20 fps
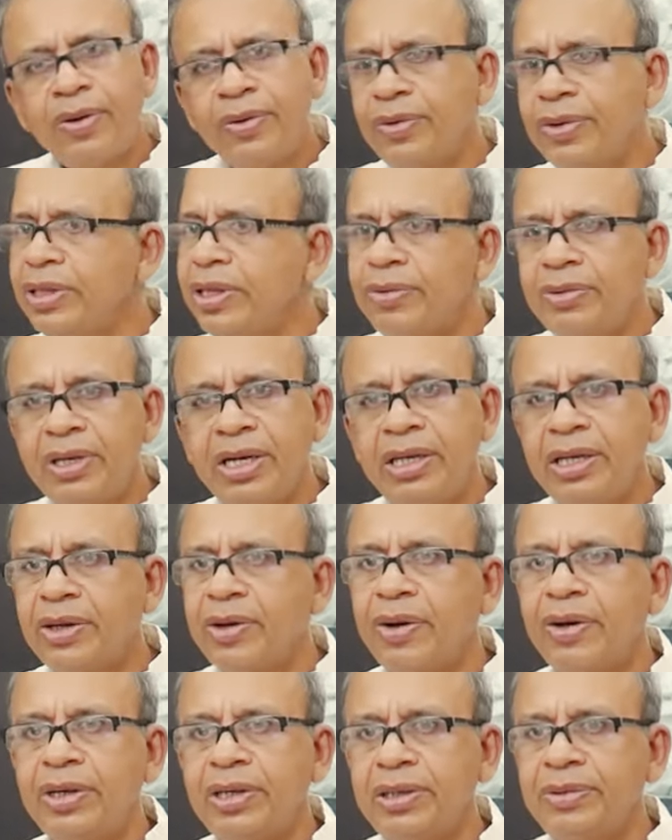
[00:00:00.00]
Without any
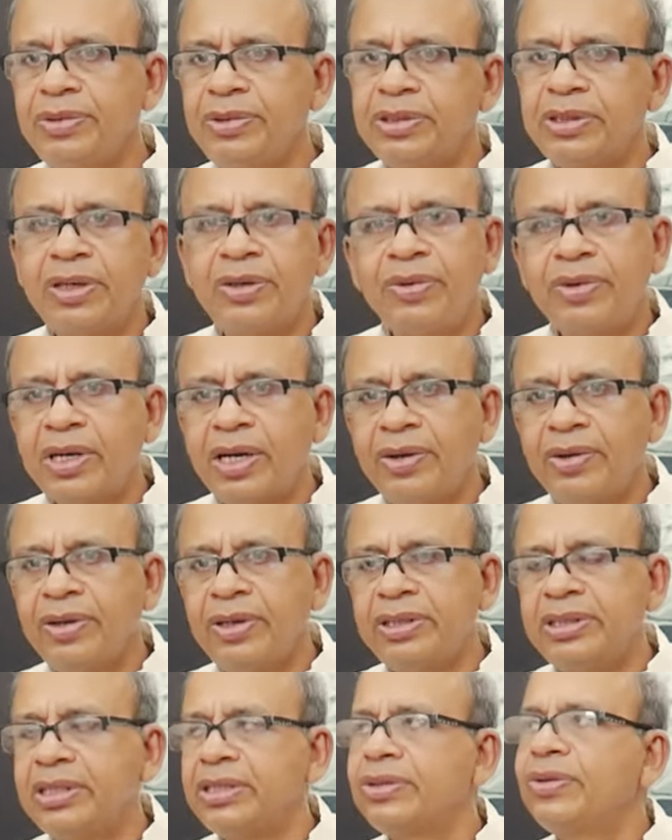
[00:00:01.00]
contribution ota
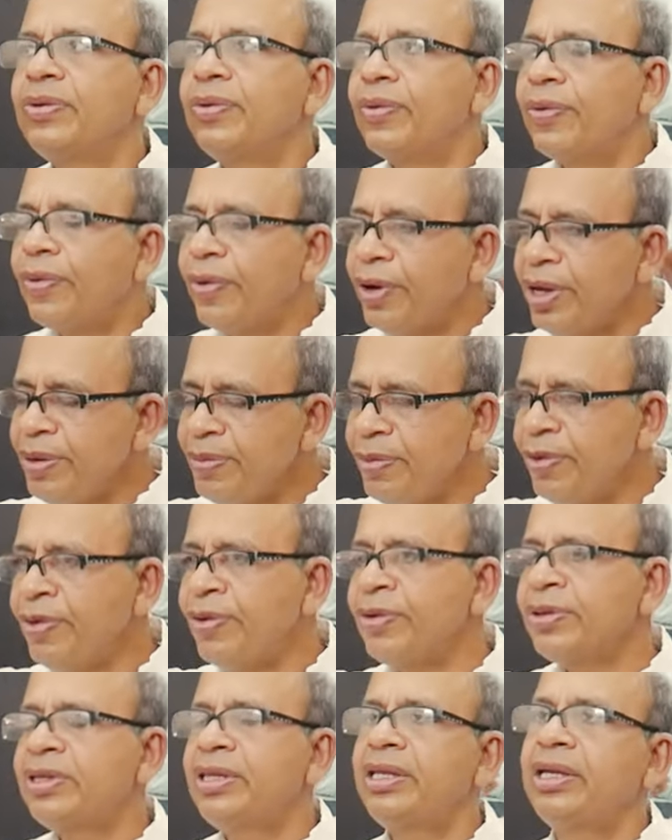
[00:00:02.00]
hoyeche to oi
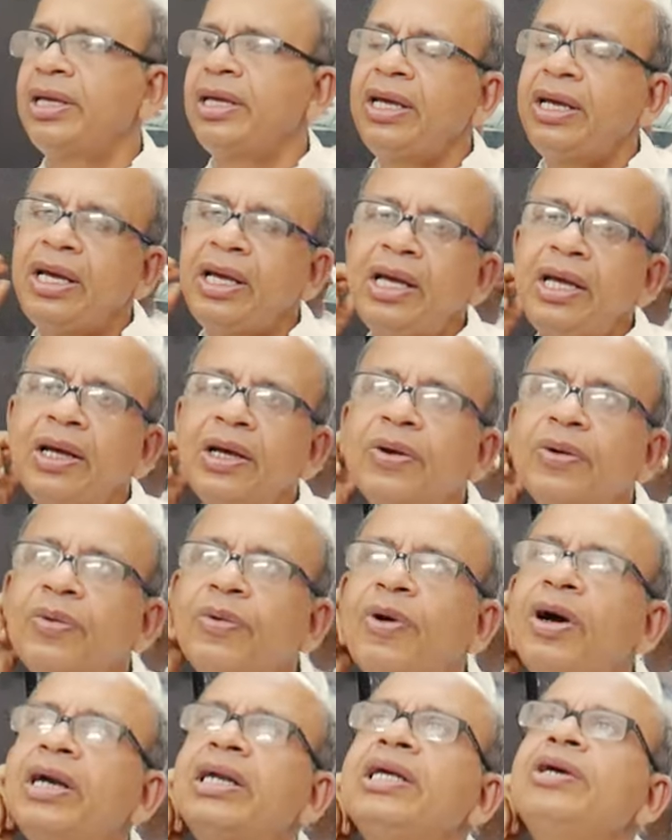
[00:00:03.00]
muhurte
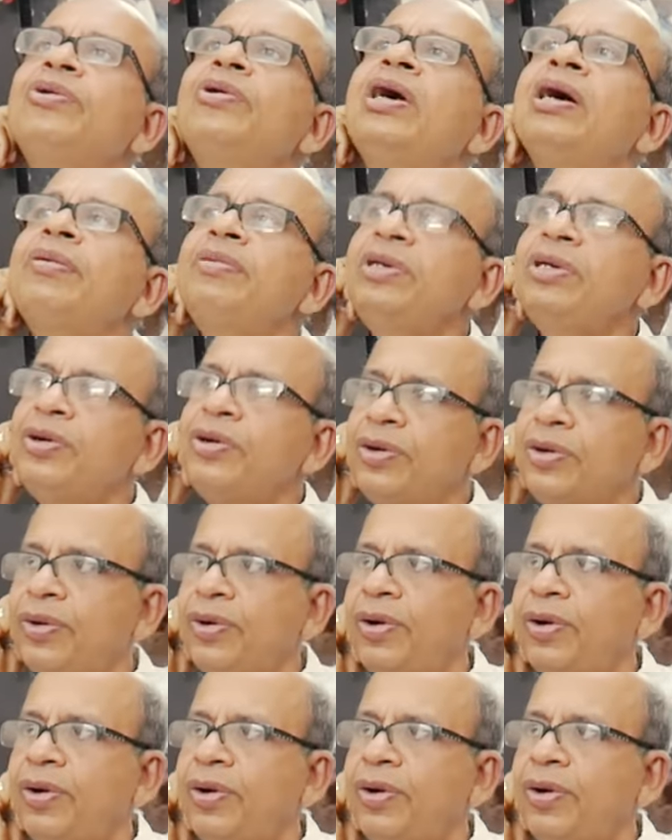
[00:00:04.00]
what you have your